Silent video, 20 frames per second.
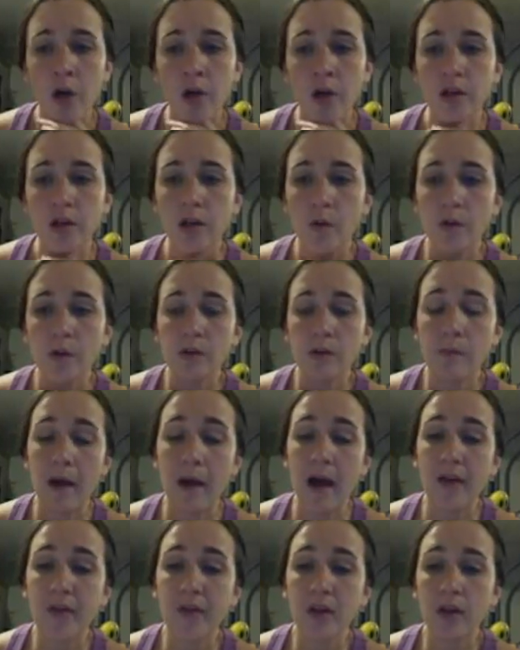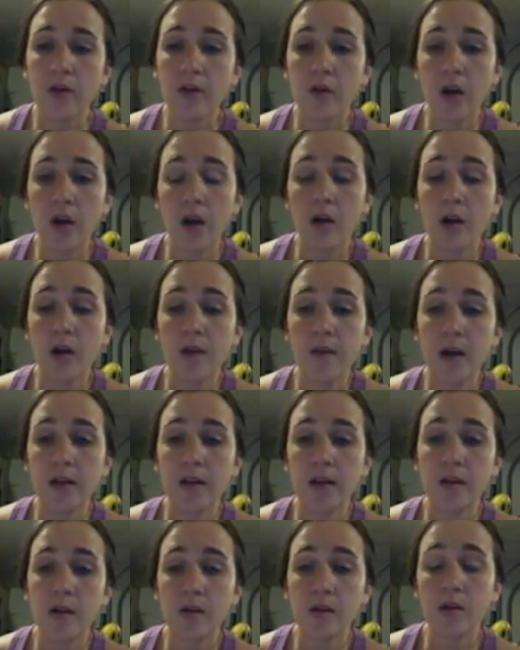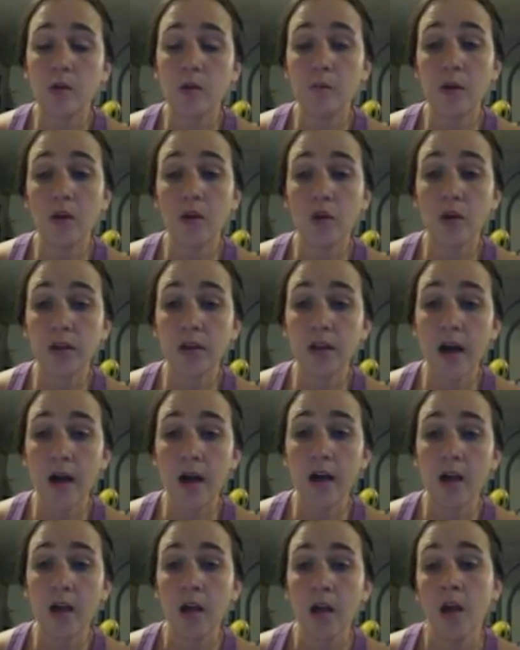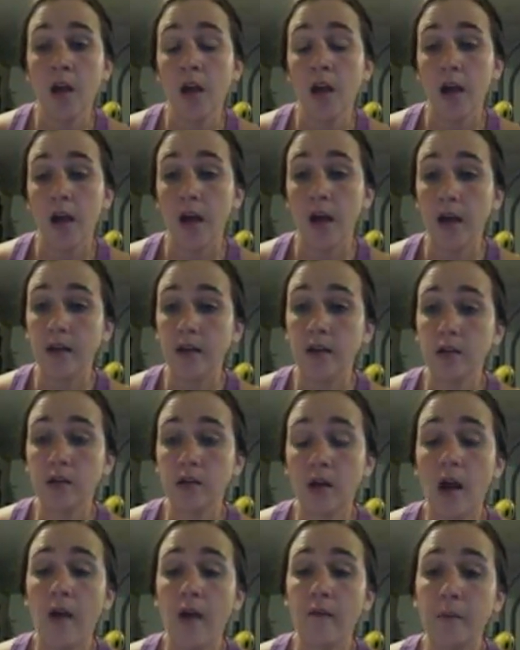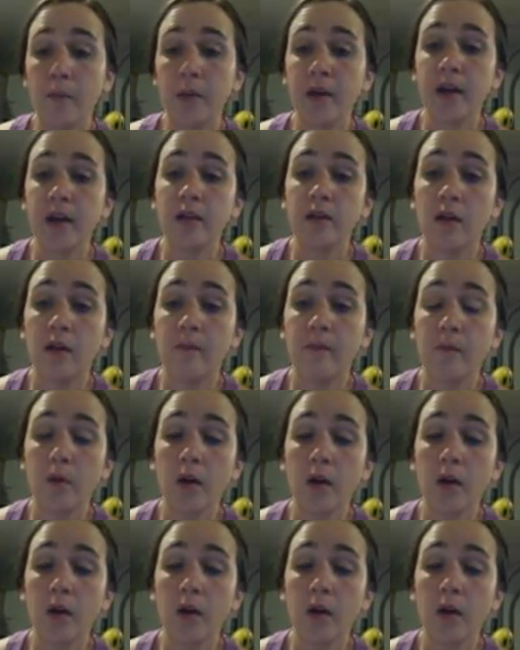So is math another area that needs to be looked at and needs to have a plan done for